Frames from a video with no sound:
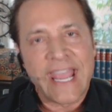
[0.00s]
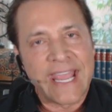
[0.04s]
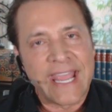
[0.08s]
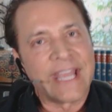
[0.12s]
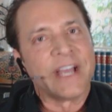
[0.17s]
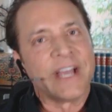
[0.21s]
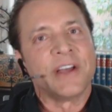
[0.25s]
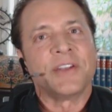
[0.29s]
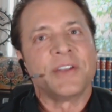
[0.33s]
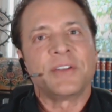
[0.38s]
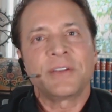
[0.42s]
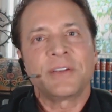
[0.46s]

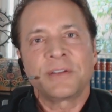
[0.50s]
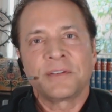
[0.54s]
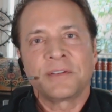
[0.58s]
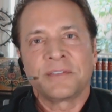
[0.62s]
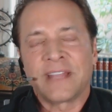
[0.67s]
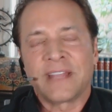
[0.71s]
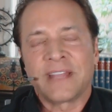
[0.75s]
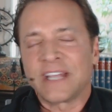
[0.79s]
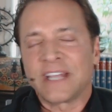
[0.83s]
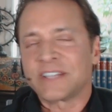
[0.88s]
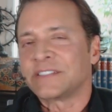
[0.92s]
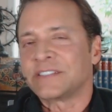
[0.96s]

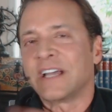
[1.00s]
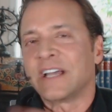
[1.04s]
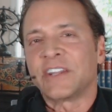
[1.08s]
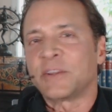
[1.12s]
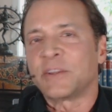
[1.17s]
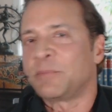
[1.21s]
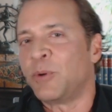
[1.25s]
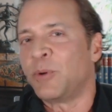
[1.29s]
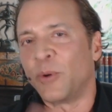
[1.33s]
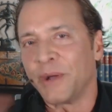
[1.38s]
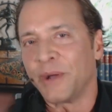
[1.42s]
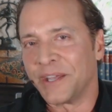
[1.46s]
And that's
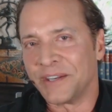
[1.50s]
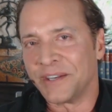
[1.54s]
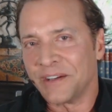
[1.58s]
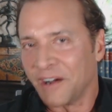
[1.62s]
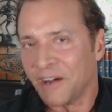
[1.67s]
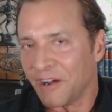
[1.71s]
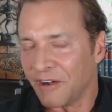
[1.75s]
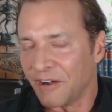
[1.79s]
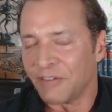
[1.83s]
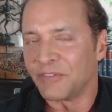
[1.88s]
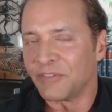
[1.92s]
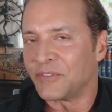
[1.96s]
not the
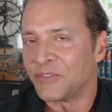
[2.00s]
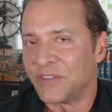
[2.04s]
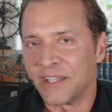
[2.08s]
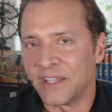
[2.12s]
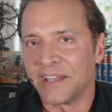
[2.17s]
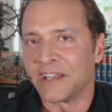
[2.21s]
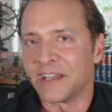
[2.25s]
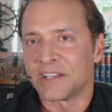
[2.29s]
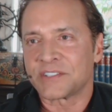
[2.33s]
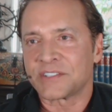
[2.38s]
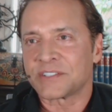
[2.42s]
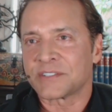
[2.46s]
point of
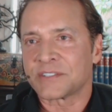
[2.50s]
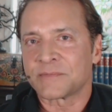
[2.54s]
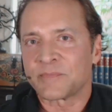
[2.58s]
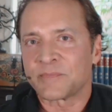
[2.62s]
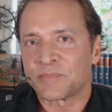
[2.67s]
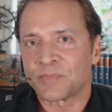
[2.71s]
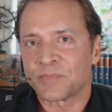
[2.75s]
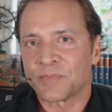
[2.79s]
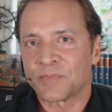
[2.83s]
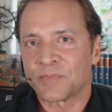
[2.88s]
this